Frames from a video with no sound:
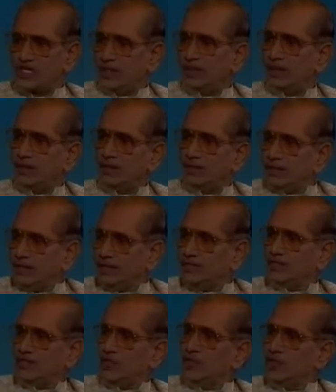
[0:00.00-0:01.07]
But still,
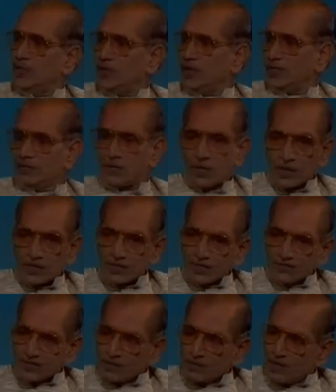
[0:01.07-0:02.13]
it is enduring
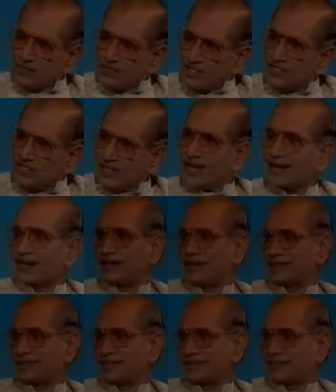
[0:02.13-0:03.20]
because of some of these
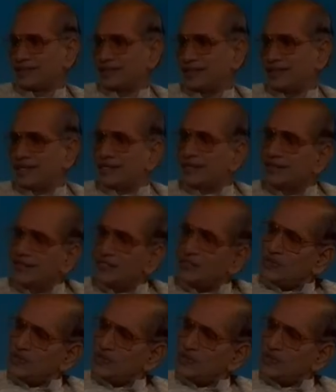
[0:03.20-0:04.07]
characteristics.